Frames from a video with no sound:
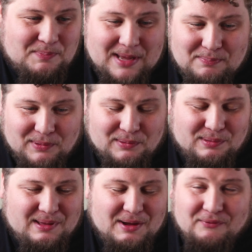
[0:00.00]

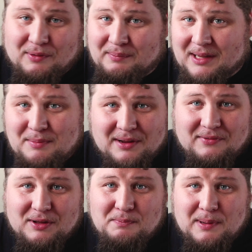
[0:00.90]
People from
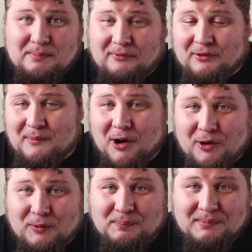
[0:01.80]
Libertyville. People from
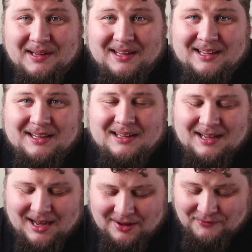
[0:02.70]
home.
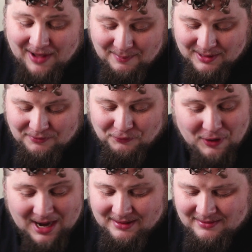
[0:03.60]
Family,
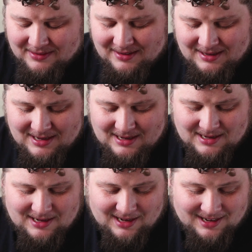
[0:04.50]
friends.
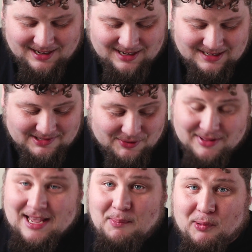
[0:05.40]
So
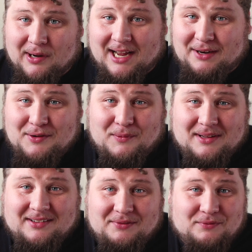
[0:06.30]
at that point I knew it
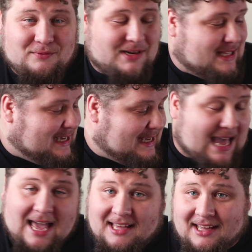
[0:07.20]
wasn't really a
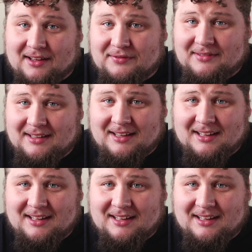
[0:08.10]
gag gift.